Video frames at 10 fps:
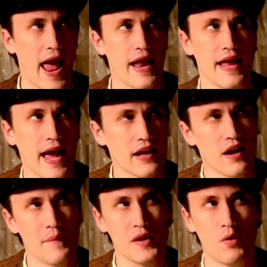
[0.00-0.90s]
and
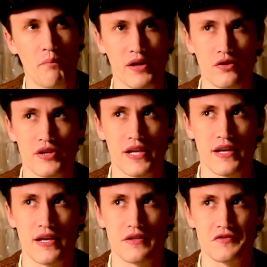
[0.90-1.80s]
economic
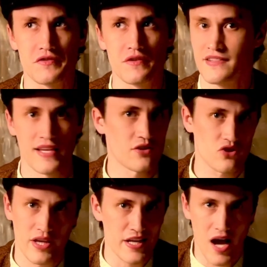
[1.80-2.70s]
mobility is
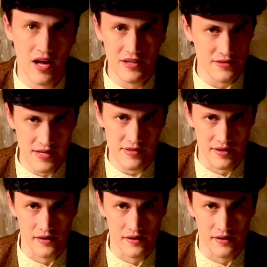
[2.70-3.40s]
essentially non-existent.